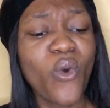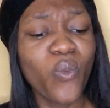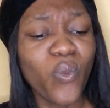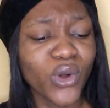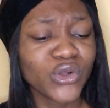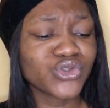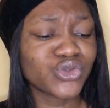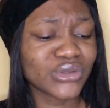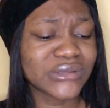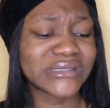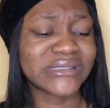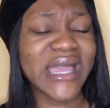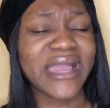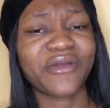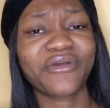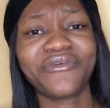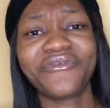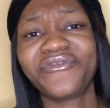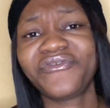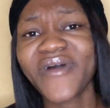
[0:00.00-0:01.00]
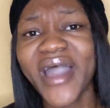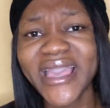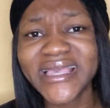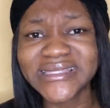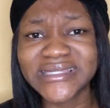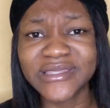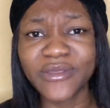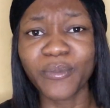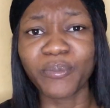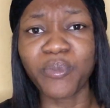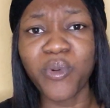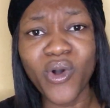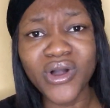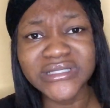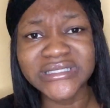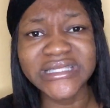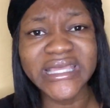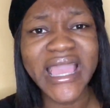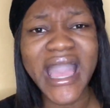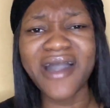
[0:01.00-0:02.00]
want to sacrifice the
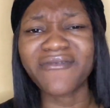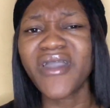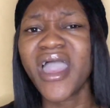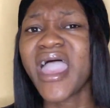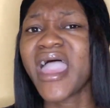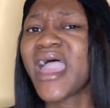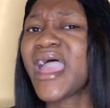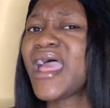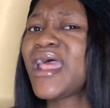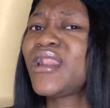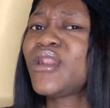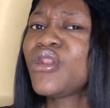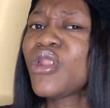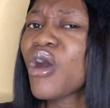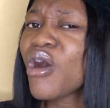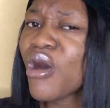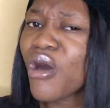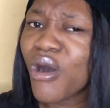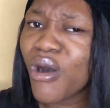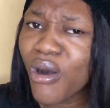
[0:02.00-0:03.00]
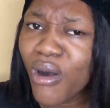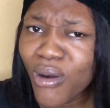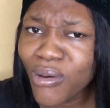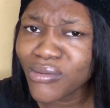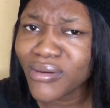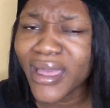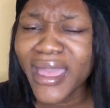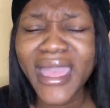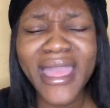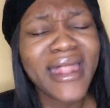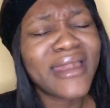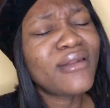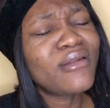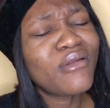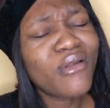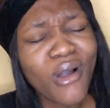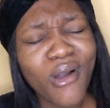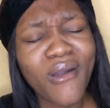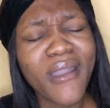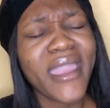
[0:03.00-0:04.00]
bonds they have? Hello,
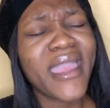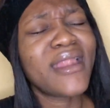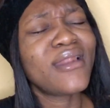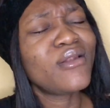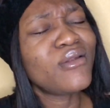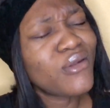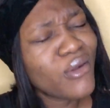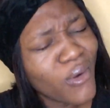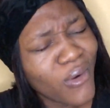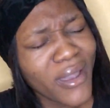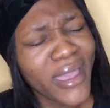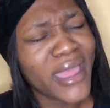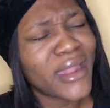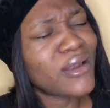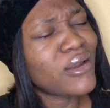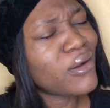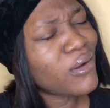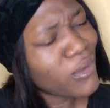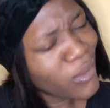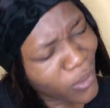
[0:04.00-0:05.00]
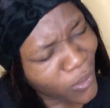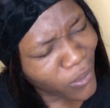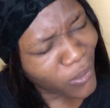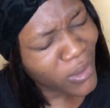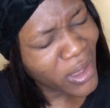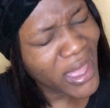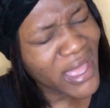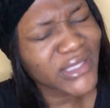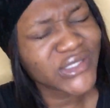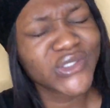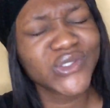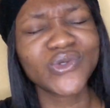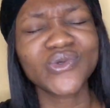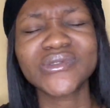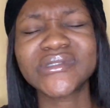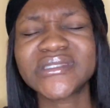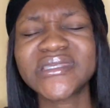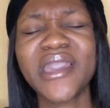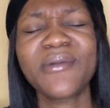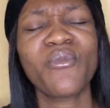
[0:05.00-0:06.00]
hello, hello, hello,
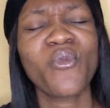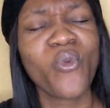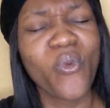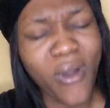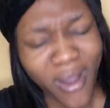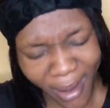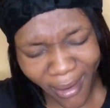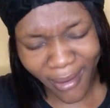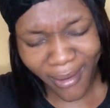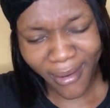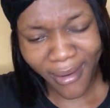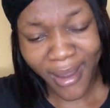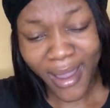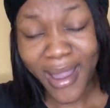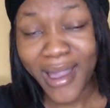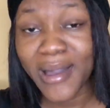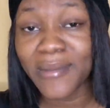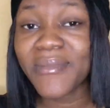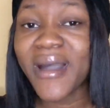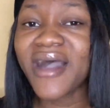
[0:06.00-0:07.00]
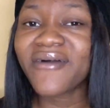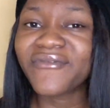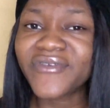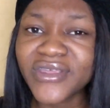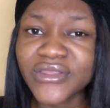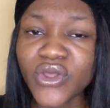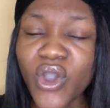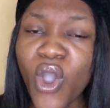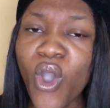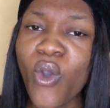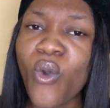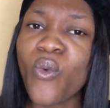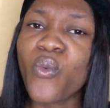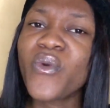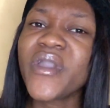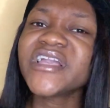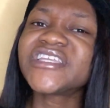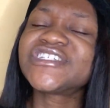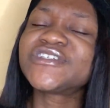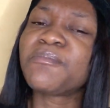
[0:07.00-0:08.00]
excusez-moi. Marvin,
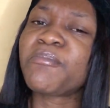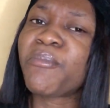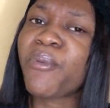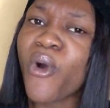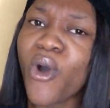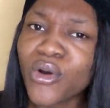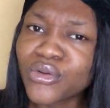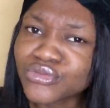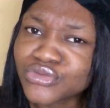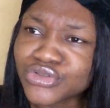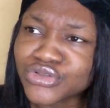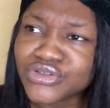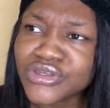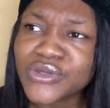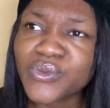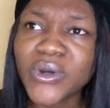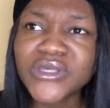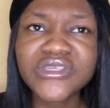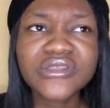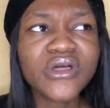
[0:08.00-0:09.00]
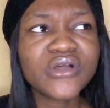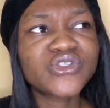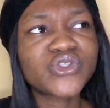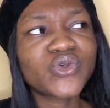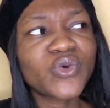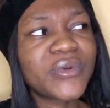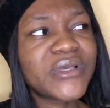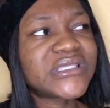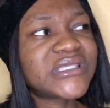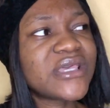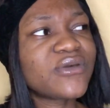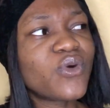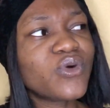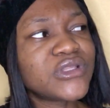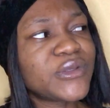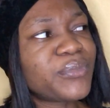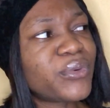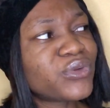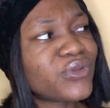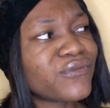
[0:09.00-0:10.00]
which bond? It wasn't not 2 weeks ago
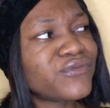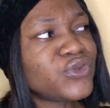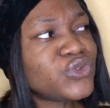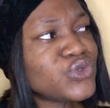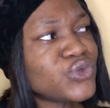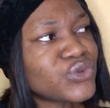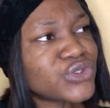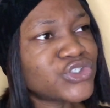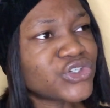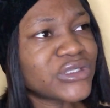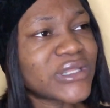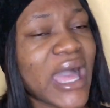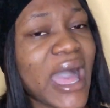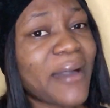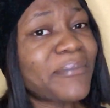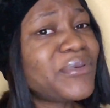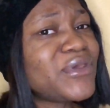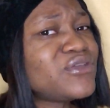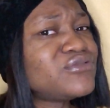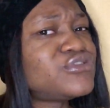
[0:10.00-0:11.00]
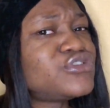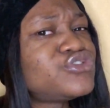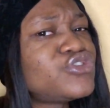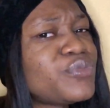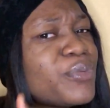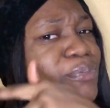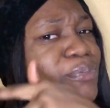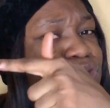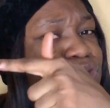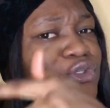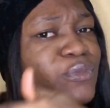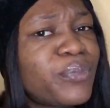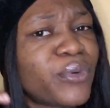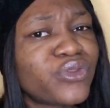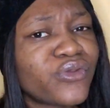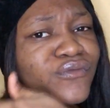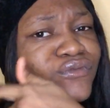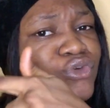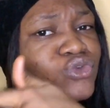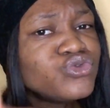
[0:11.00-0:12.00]
the both of you knew each other. Abi, did
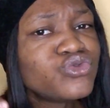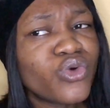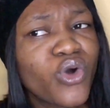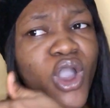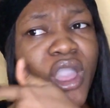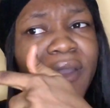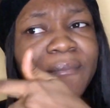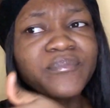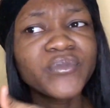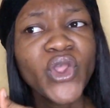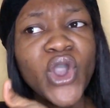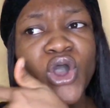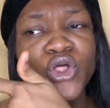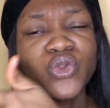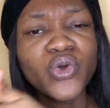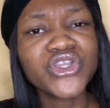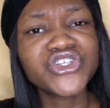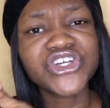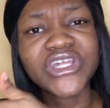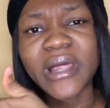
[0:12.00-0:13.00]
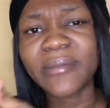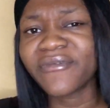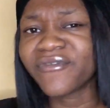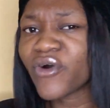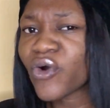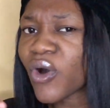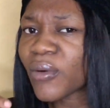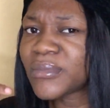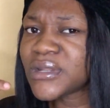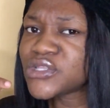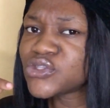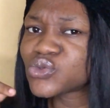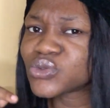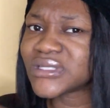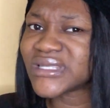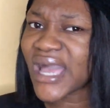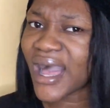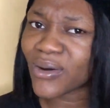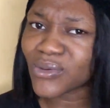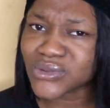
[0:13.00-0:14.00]
both of you know each other before coming into
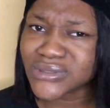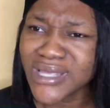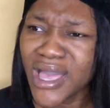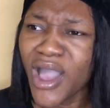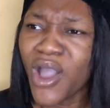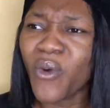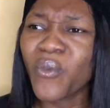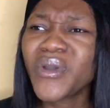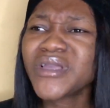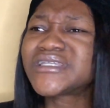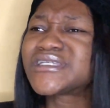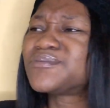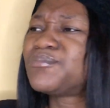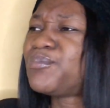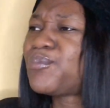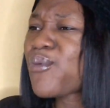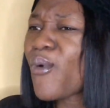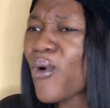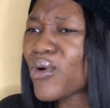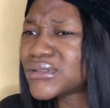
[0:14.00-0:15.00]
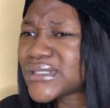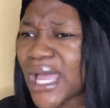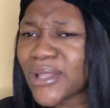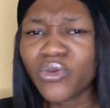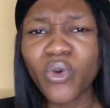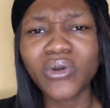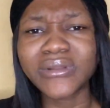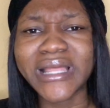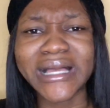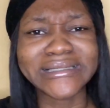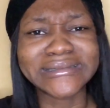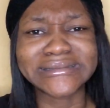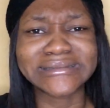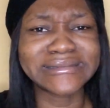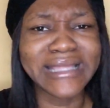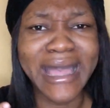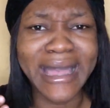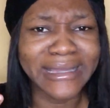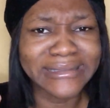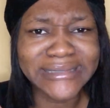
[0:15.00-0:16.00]
the house? Which bond? I don't
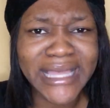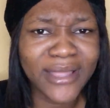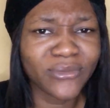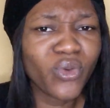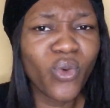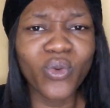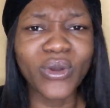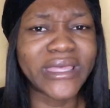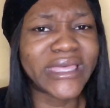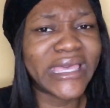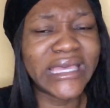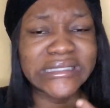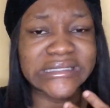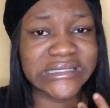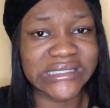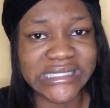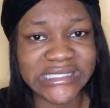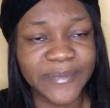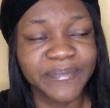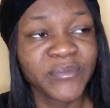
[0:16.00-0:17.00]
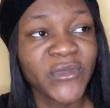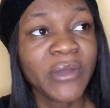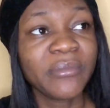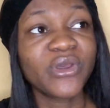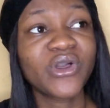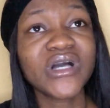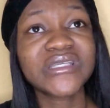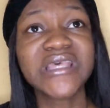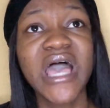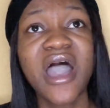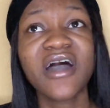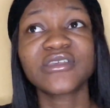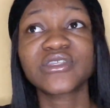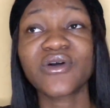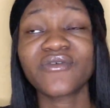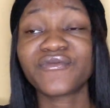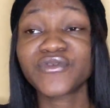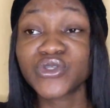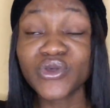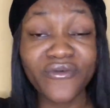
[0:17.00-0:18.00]
understand. I don't get it. Because
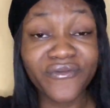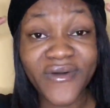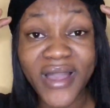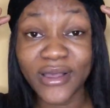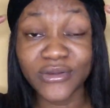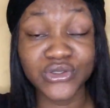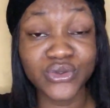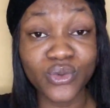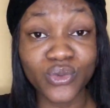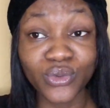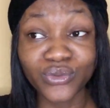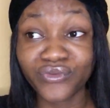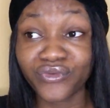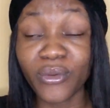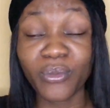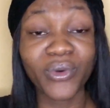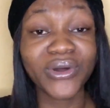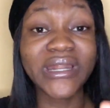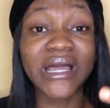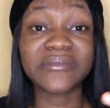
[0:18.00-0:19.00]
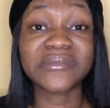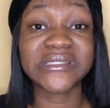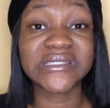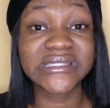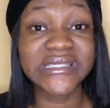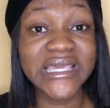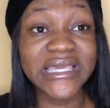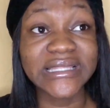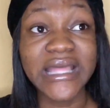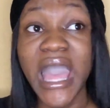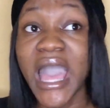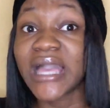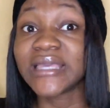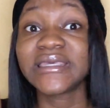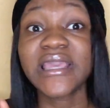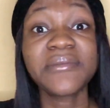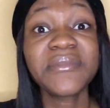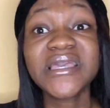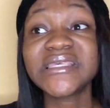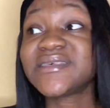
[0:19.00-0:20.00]
so far, so good from what I'm seeing.
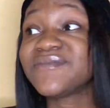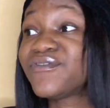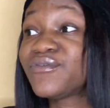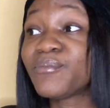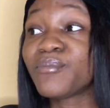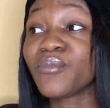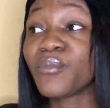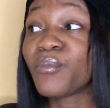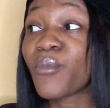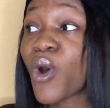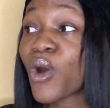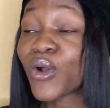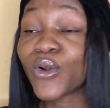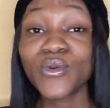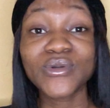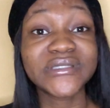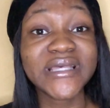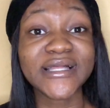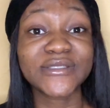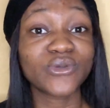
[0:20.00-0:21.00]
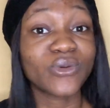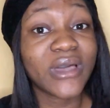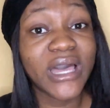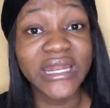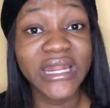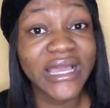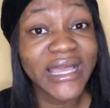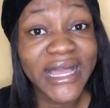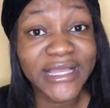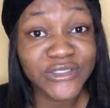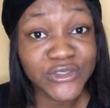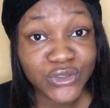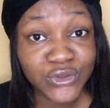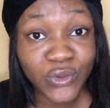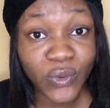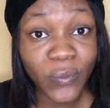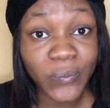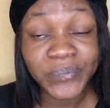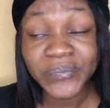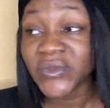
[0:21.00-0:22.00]
Yemi is even more closer to Kanaga
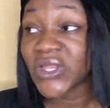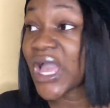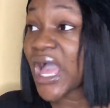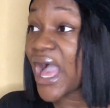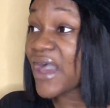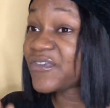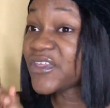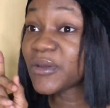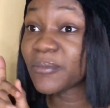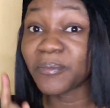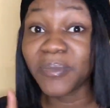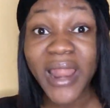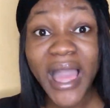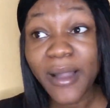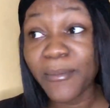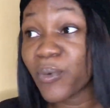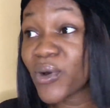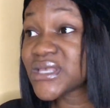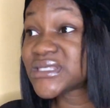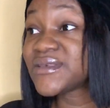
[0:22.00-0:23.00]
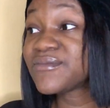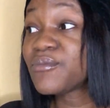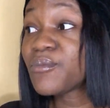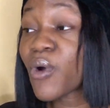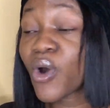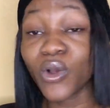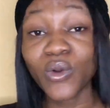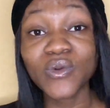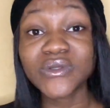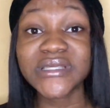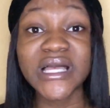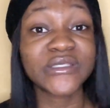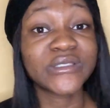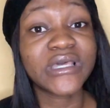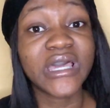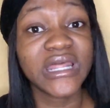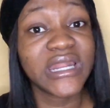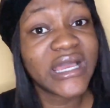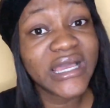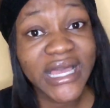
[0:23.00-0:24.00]
Jr. I think Black Boy is even more closer to
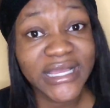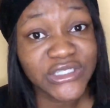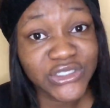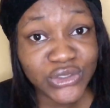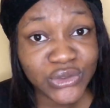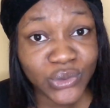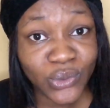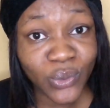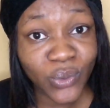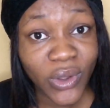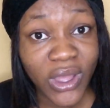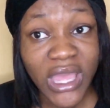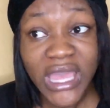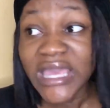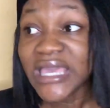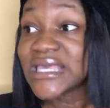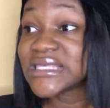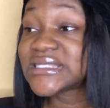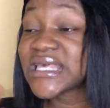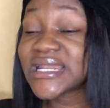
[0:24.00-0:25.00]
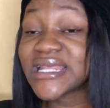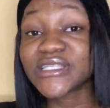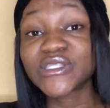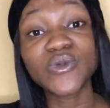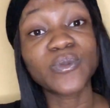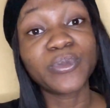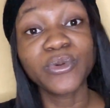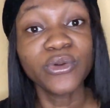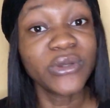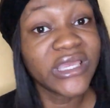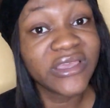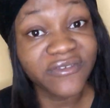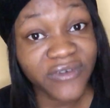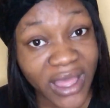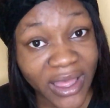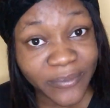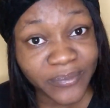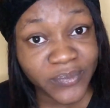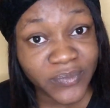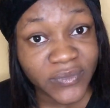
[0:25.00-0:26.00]
Kanaga Jr. He said it to Blue
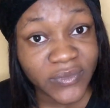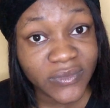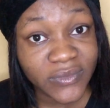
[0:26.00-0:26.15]
Eva.